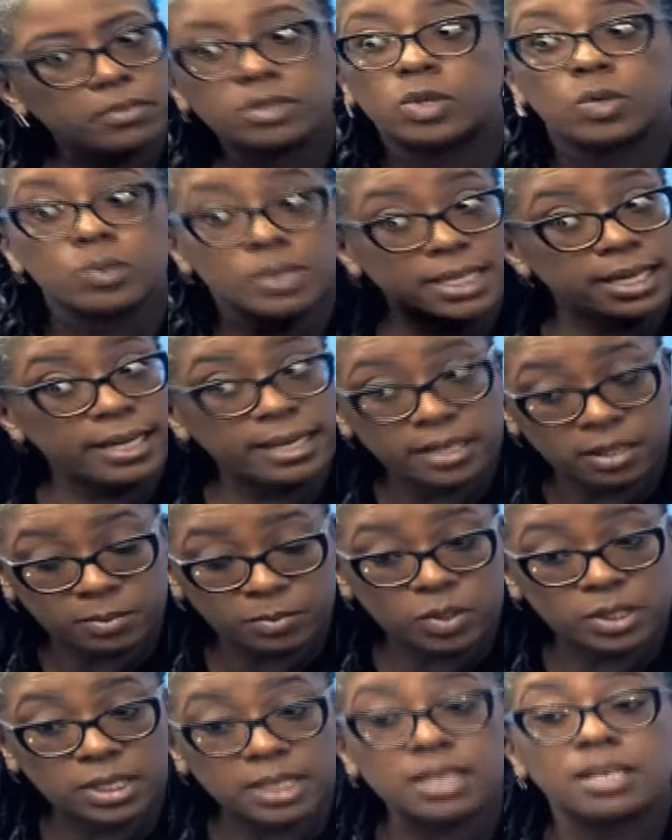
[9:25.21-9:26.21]
don't tell
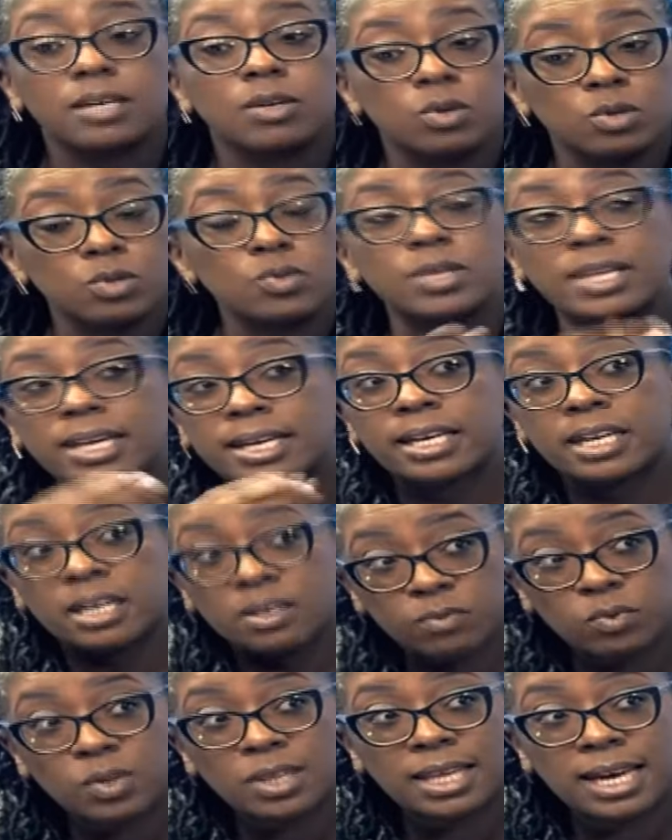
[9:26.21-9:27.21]
anybody, go to the
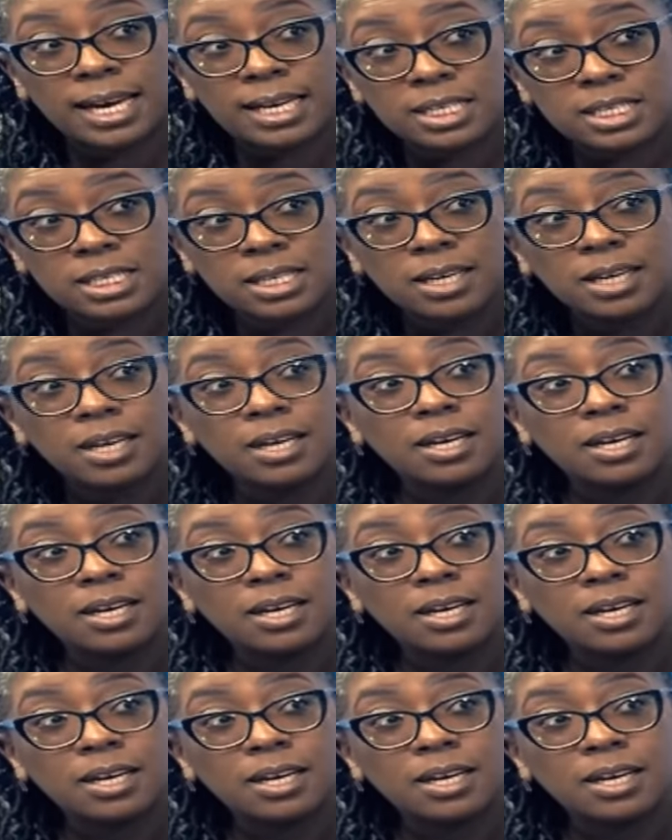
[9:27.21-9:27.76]
grave with that.